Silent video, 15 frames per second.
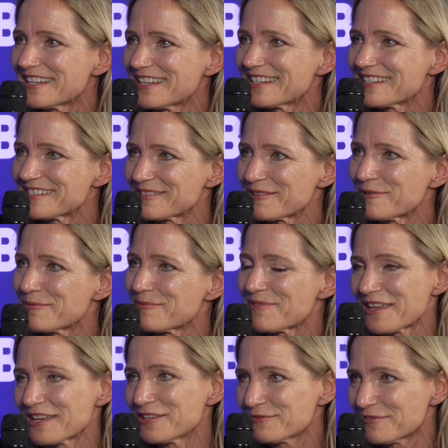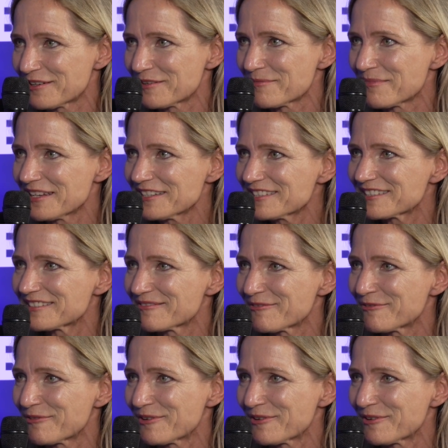So thank you very much for